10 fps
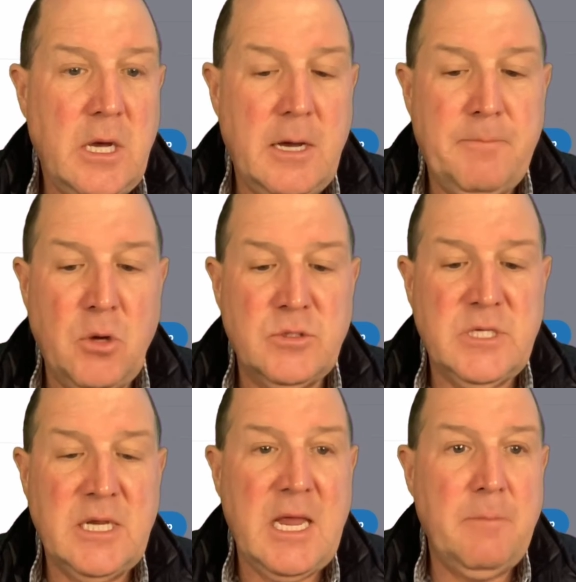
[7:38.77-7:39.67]
a
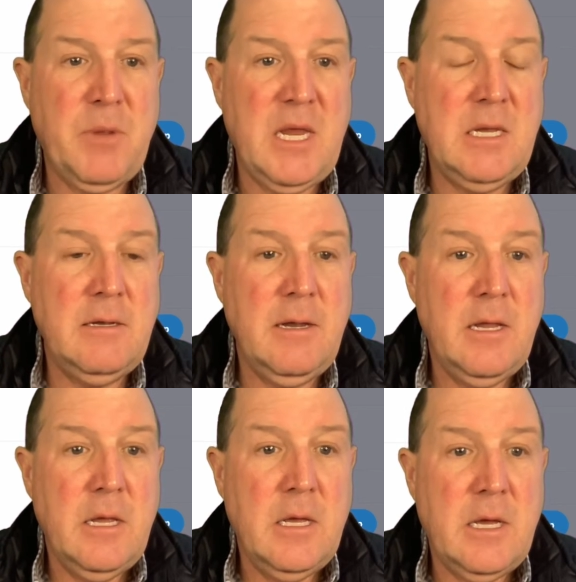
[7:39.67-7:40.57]
posting campaign,
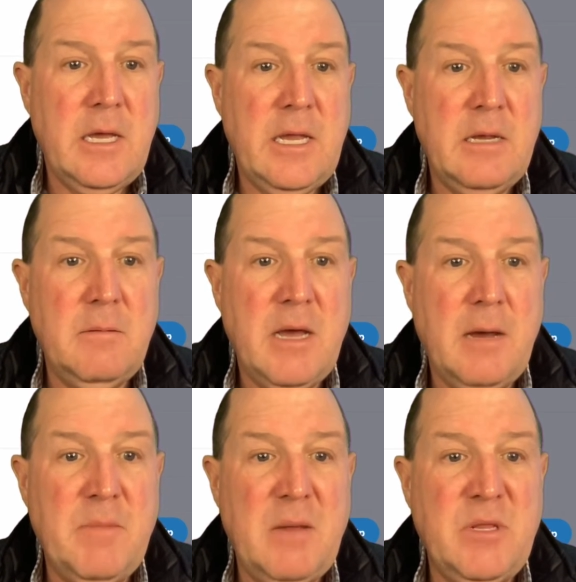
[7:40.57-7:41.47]
and
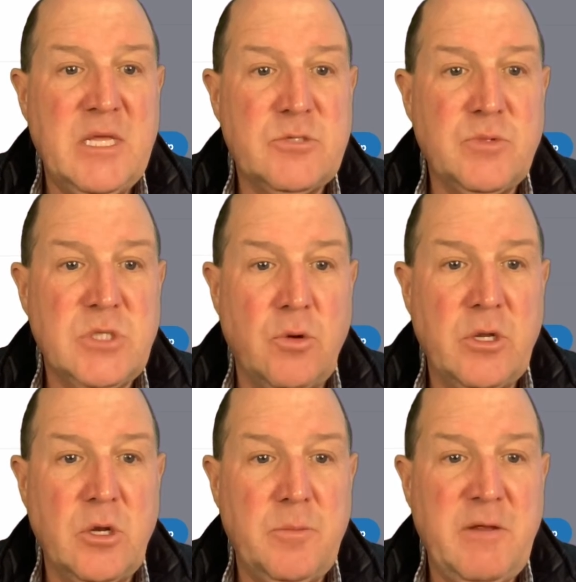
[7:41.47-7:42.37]
maybe this one's
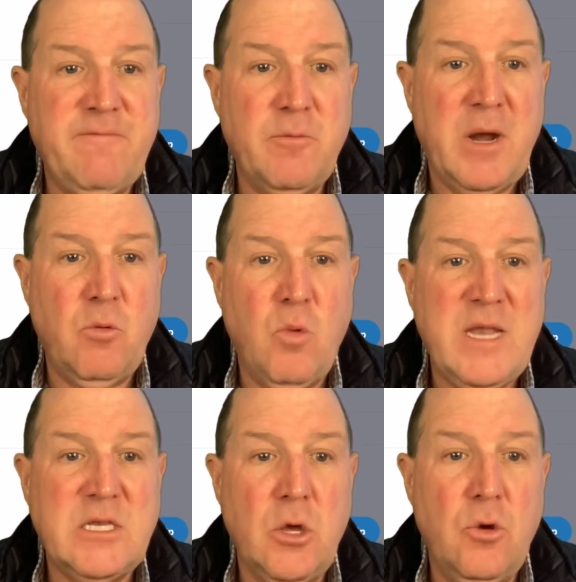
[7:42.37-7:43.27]
only going to be for my
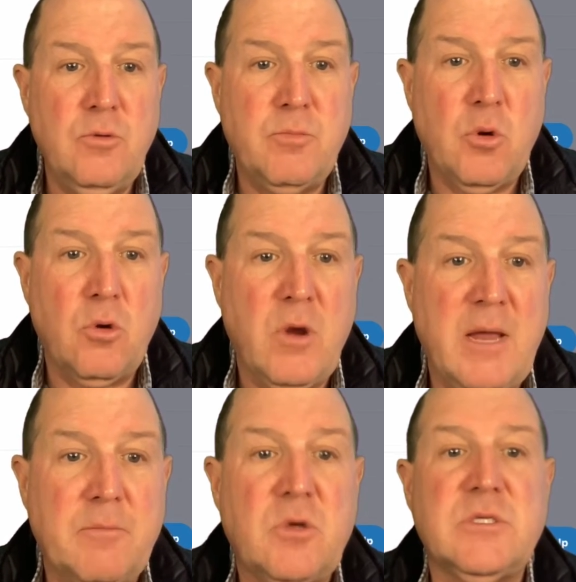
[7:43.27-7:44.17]
rent-to-own
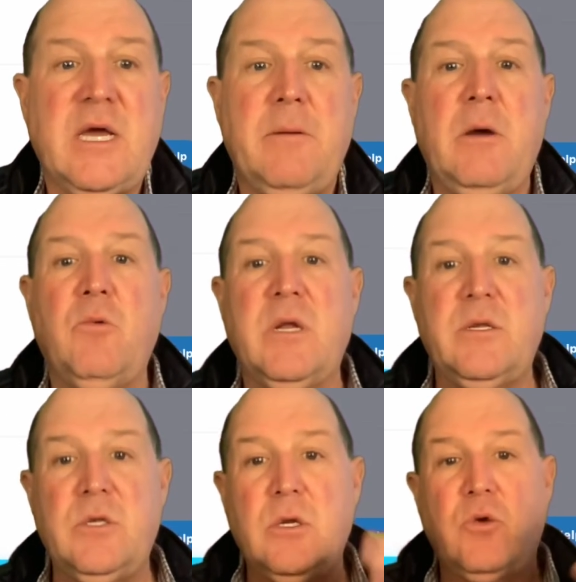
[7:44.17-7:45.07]
program, because I want
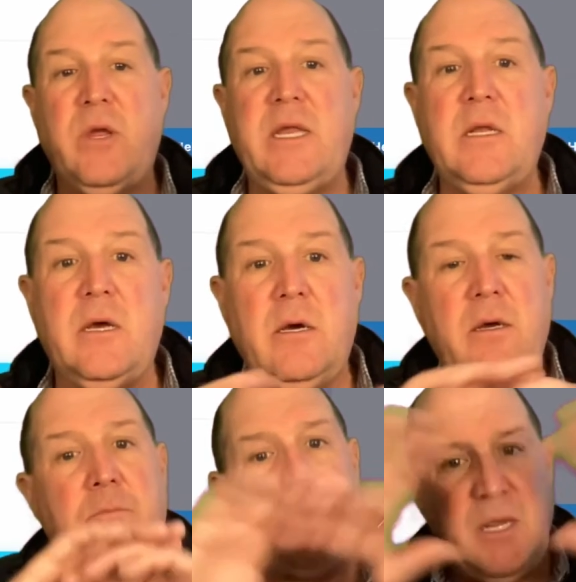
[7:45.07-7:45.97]
to create
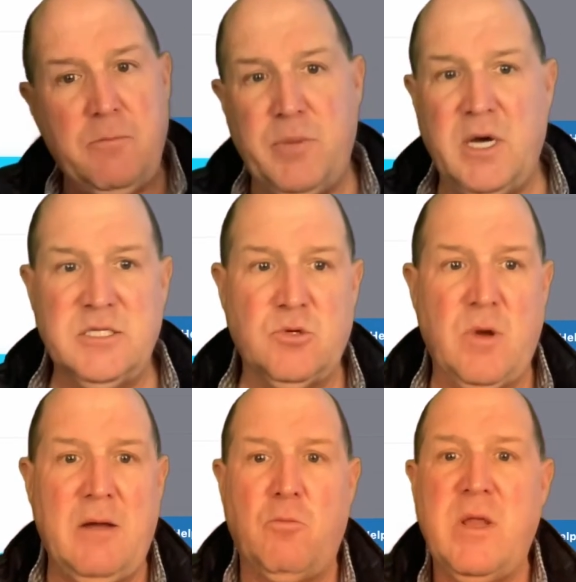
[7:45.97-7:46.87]
a big buzz
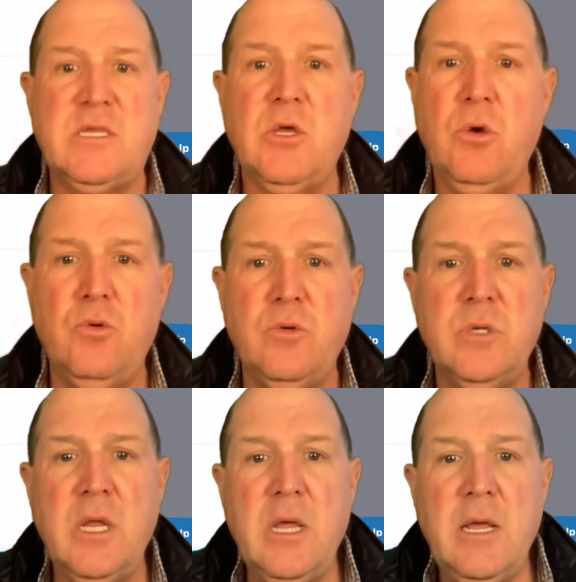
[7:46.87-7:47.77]
around rent-to-own.